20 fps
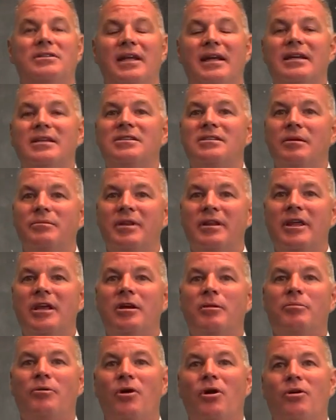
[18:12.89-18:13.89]
That is something that
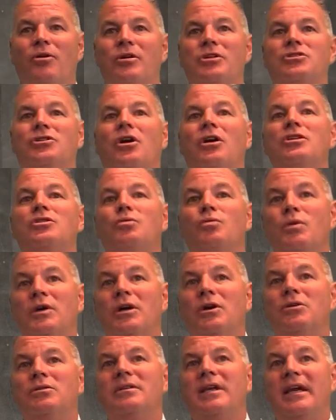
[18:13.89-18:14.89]
your broker in charge
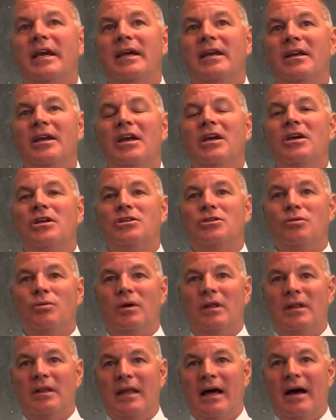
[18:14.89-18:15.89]
will need
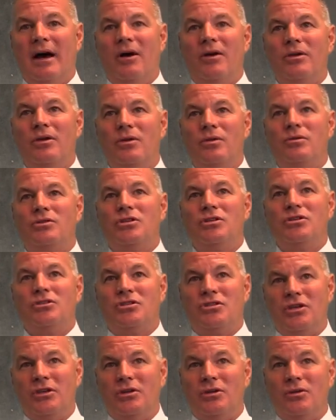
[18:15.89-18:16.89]
to allow you to
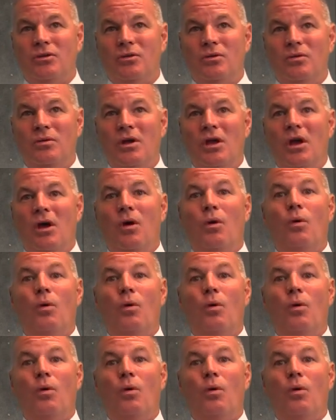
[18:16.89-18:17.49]
do,